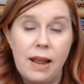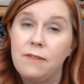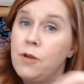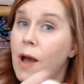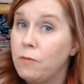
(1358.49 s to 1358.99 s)

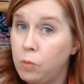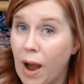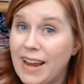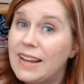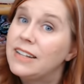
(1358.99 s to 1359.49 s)
If you have
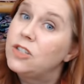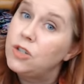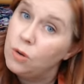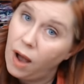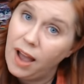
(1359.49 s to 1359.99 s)
white, it's
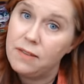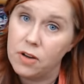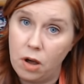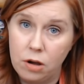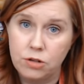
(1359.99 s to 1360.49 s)
too high of a
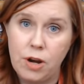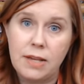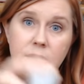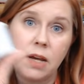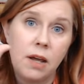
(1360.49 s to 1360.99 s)

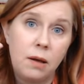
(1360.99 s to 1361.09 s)
contrast,